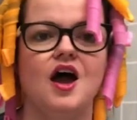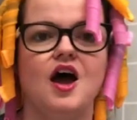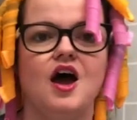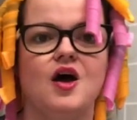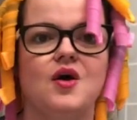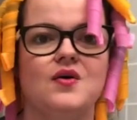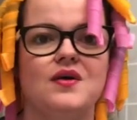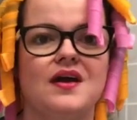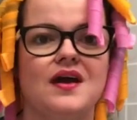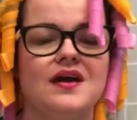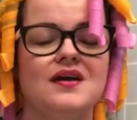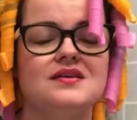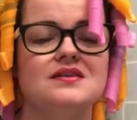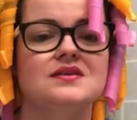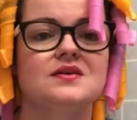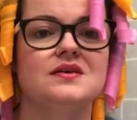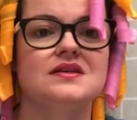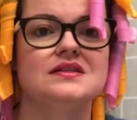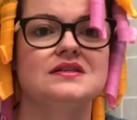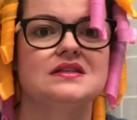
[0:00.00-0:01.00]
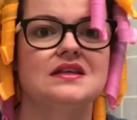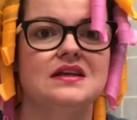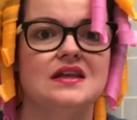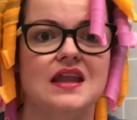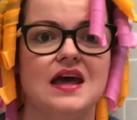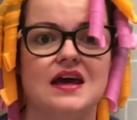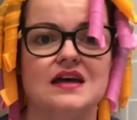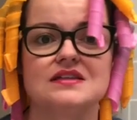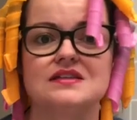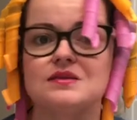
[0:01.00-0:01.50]
Okay, so it's the
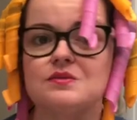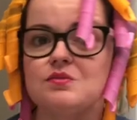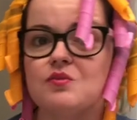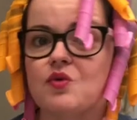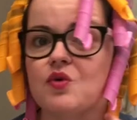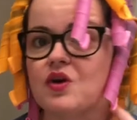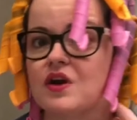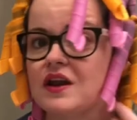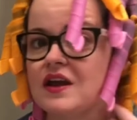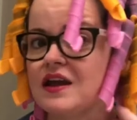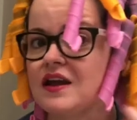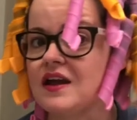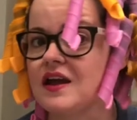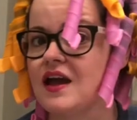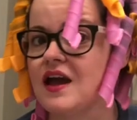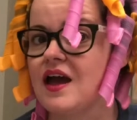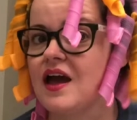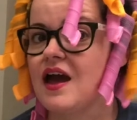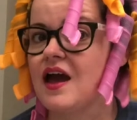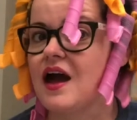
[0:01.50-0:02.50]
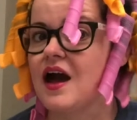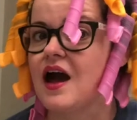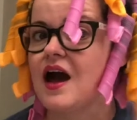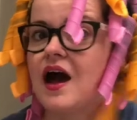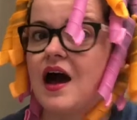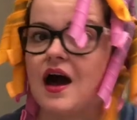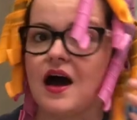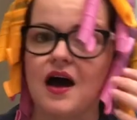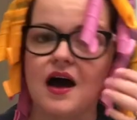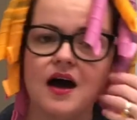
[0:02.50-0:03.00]
next morning.
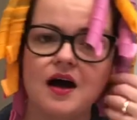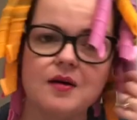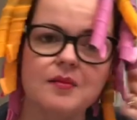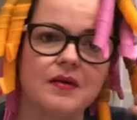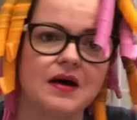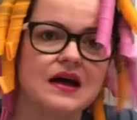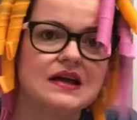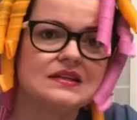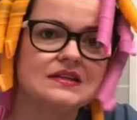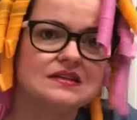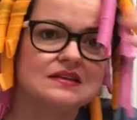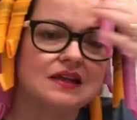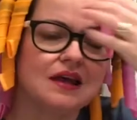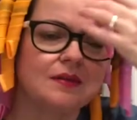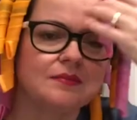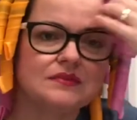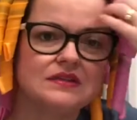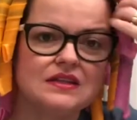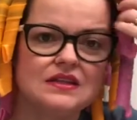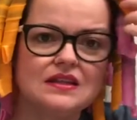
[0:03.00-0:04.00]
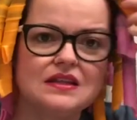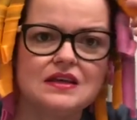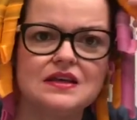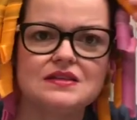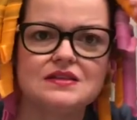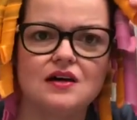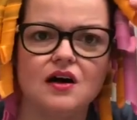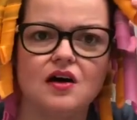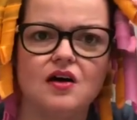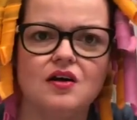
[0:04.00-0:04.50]
I slept in these
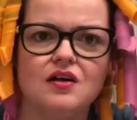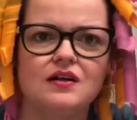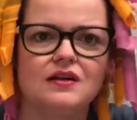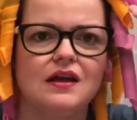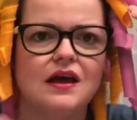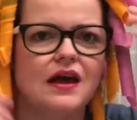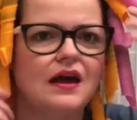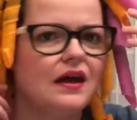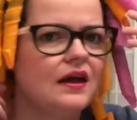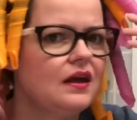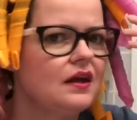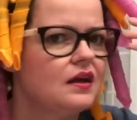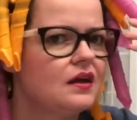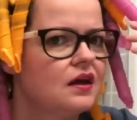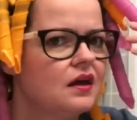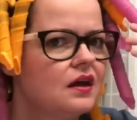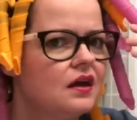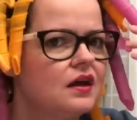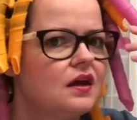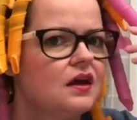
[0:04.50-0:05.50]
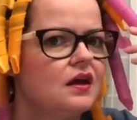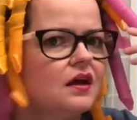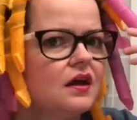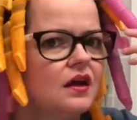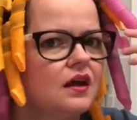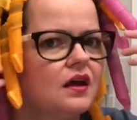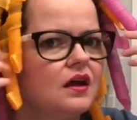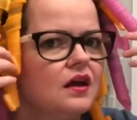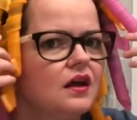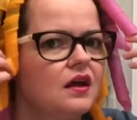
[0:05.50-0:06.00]
all night.
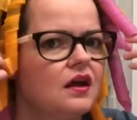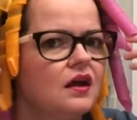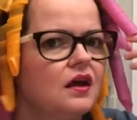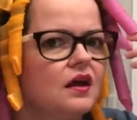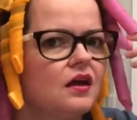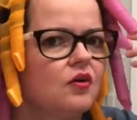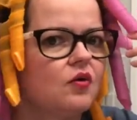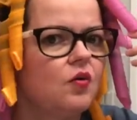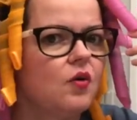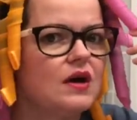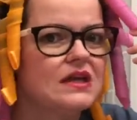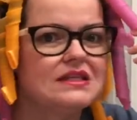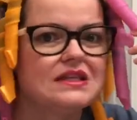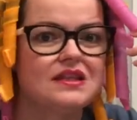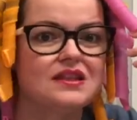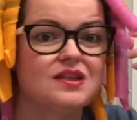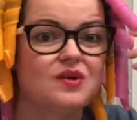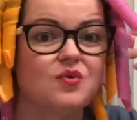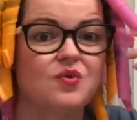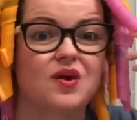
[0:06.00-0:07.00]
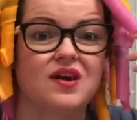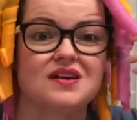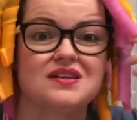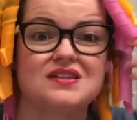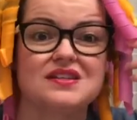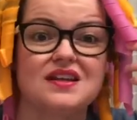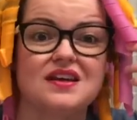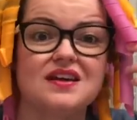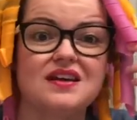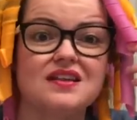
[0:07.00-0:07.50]
It wasn't the worst
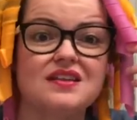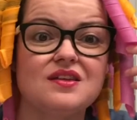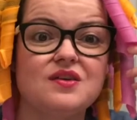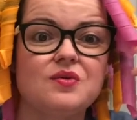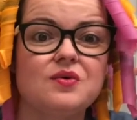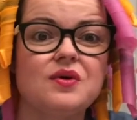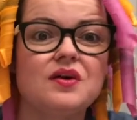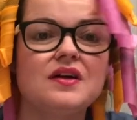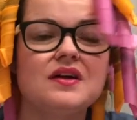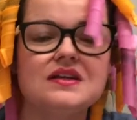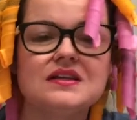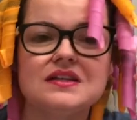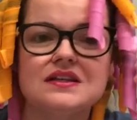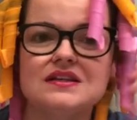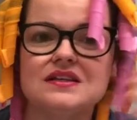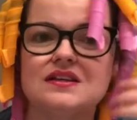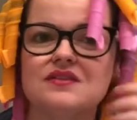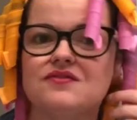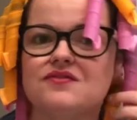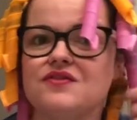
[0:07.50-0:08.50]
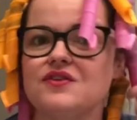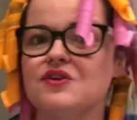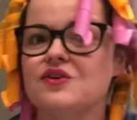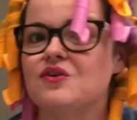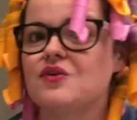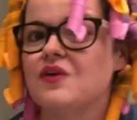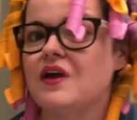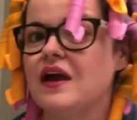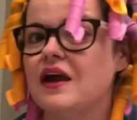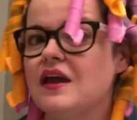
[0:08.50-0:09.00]
thing in the world. It didn't feel
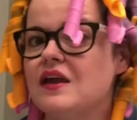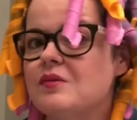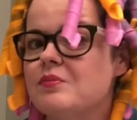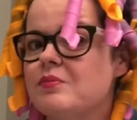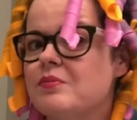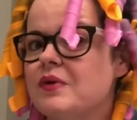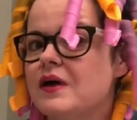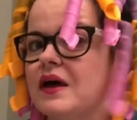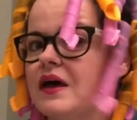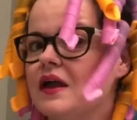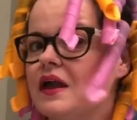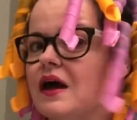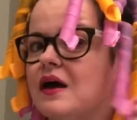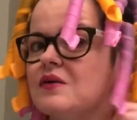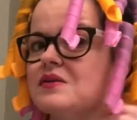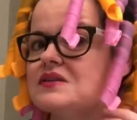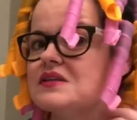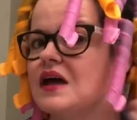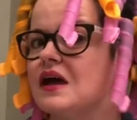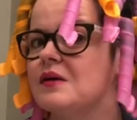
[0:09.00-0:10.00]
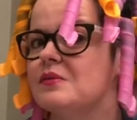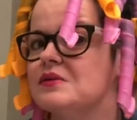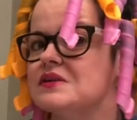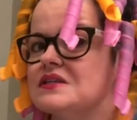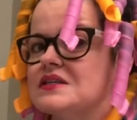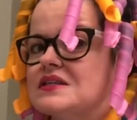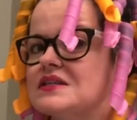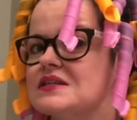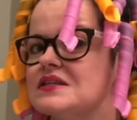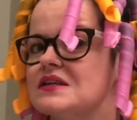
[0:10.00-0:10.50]
great, but I was able
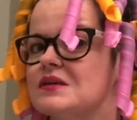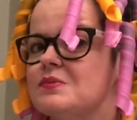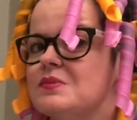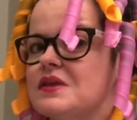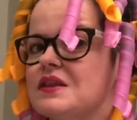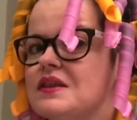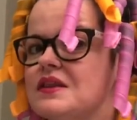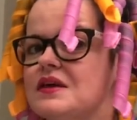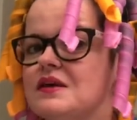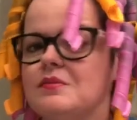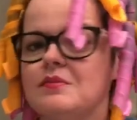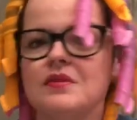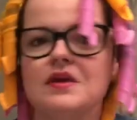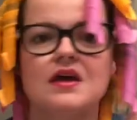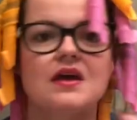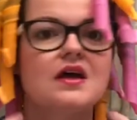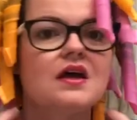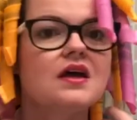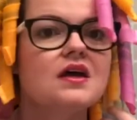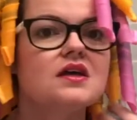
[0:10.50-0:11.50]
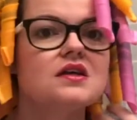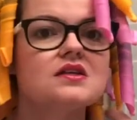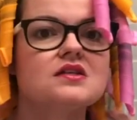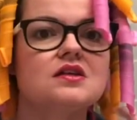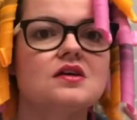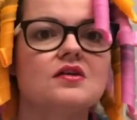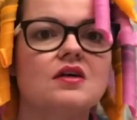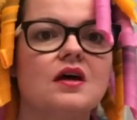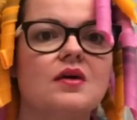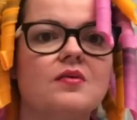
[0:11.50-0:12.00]
to sleep in them. So
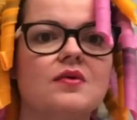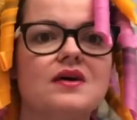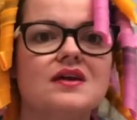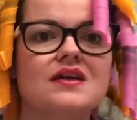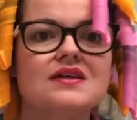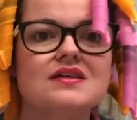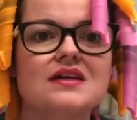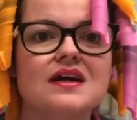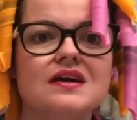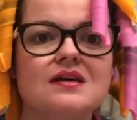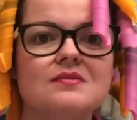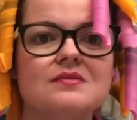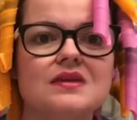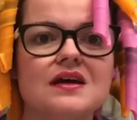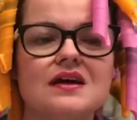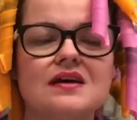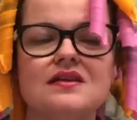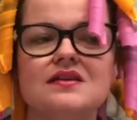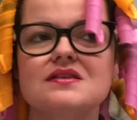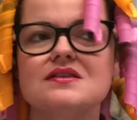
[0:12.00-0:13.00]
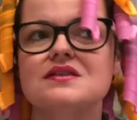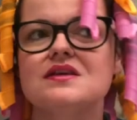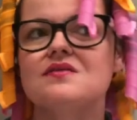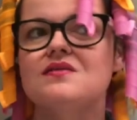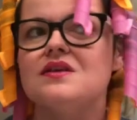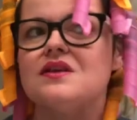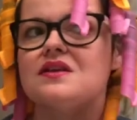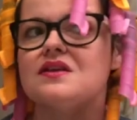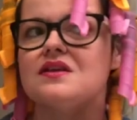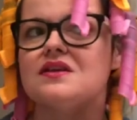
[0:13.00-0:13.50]
now we're going to take them down and see what
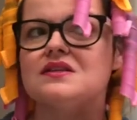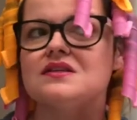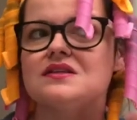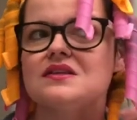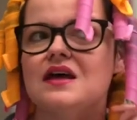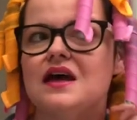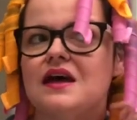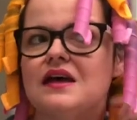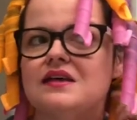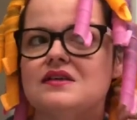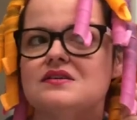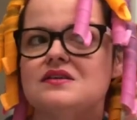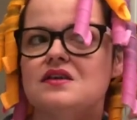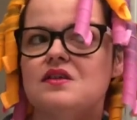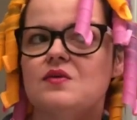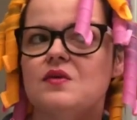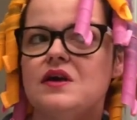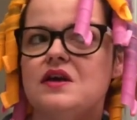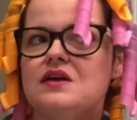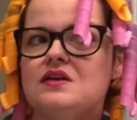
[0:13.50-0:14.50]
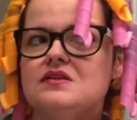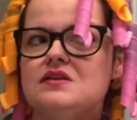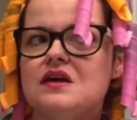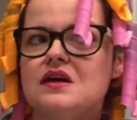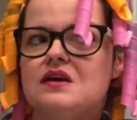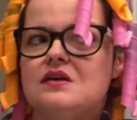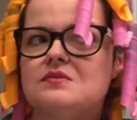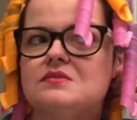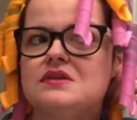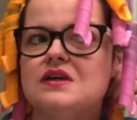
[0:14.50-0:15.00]
it looks like. So the way you take
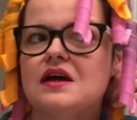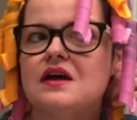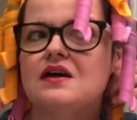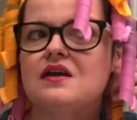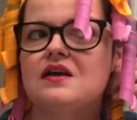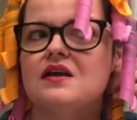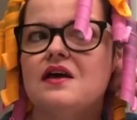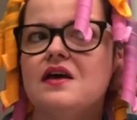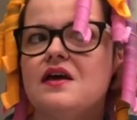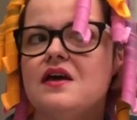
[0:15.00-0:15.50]
them down